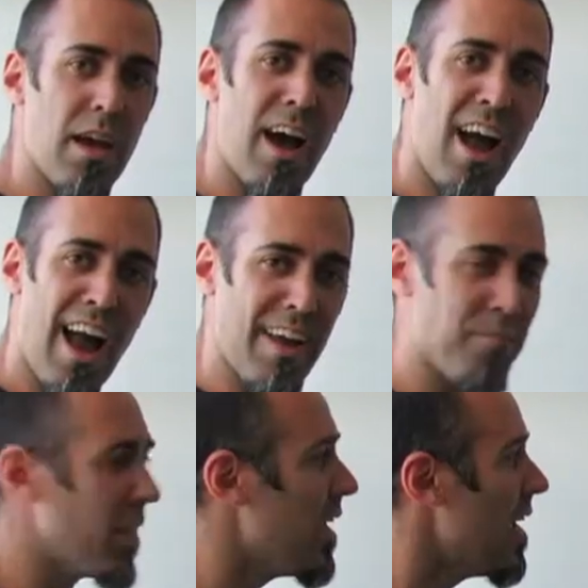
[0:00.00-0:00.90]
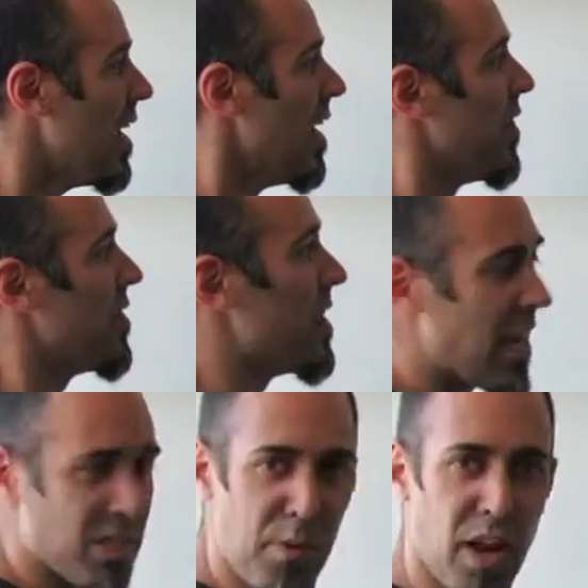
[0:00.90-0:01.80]
Hi. The
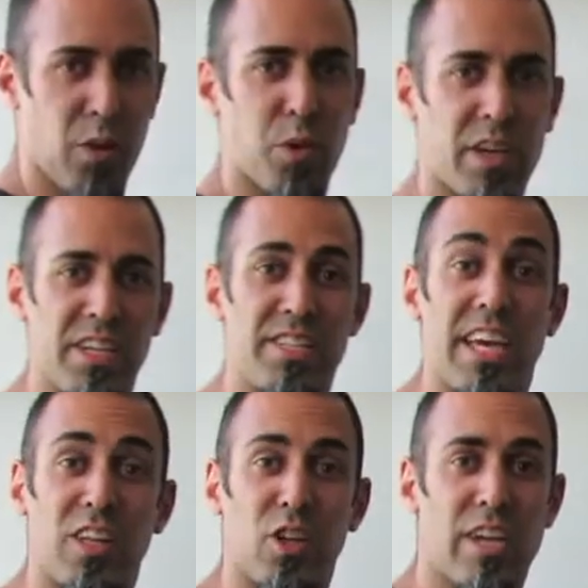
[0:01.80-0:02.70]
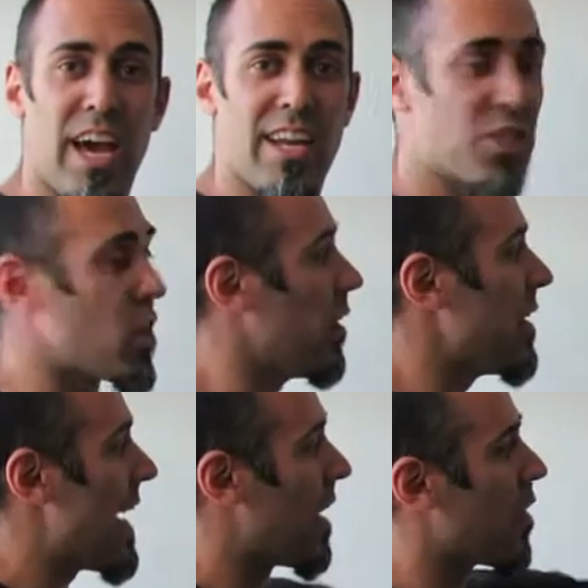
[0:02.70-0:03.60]
next model we're going to take a look at is called
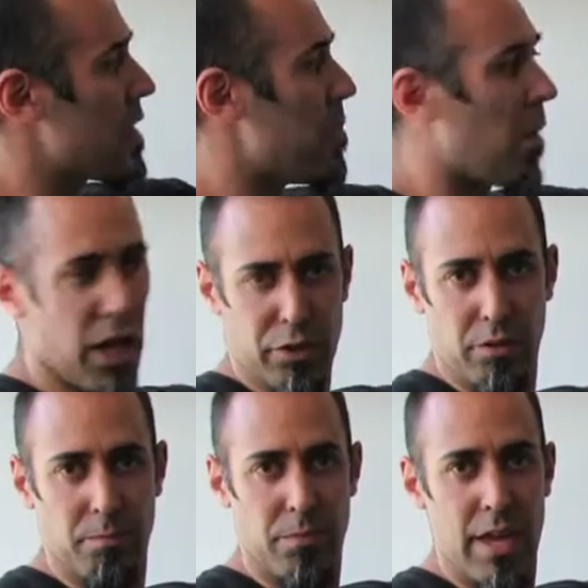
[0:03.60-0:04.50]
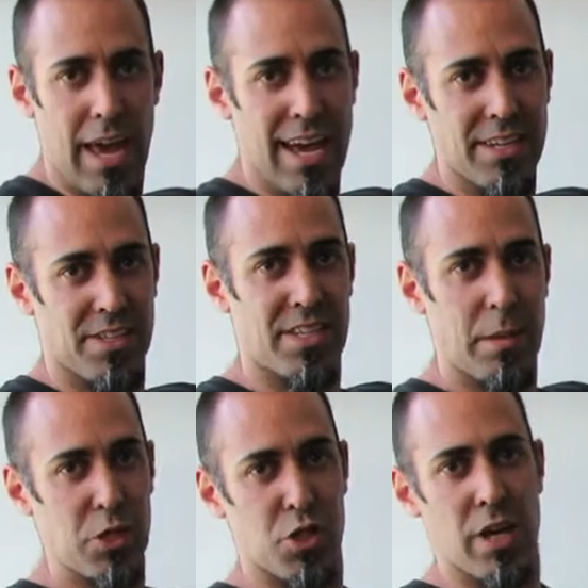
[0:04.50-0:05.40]
the area model. And to
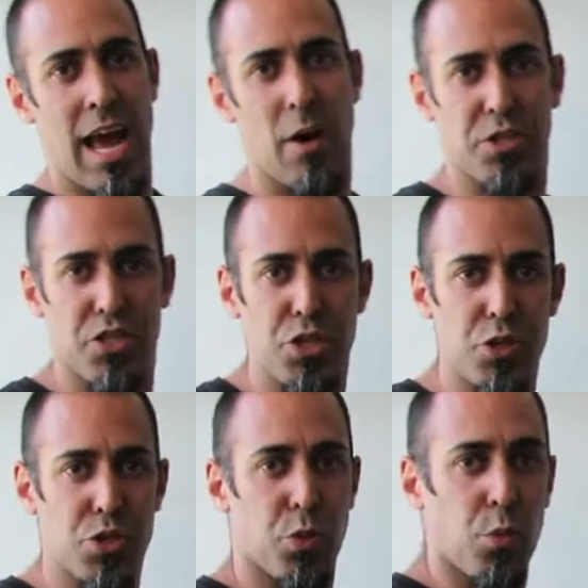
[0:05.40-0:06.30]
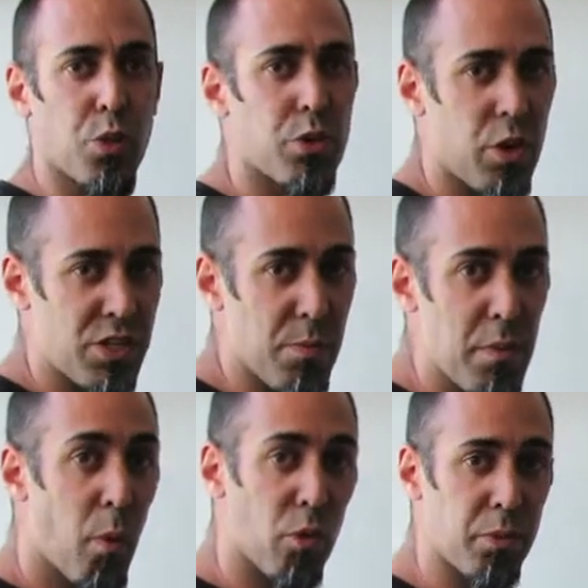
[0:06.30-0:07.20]
demonstrate how it's used, we're going to be
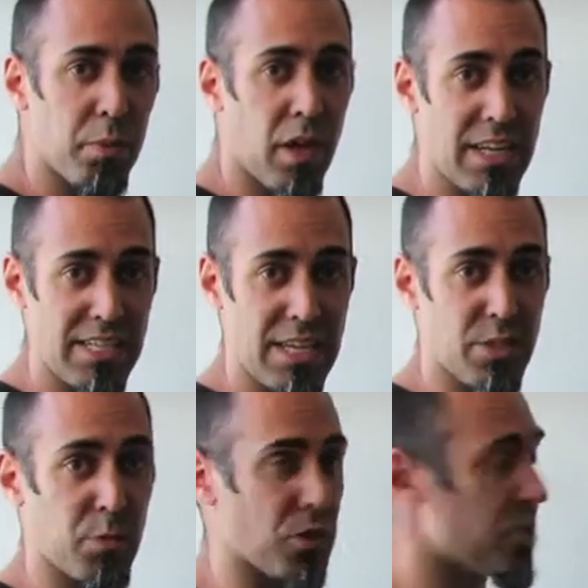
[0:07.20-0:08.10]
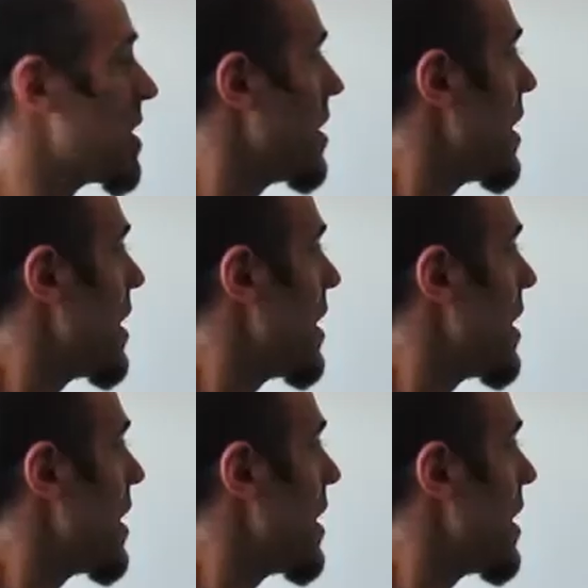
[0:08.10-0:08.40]
multiplying decimals.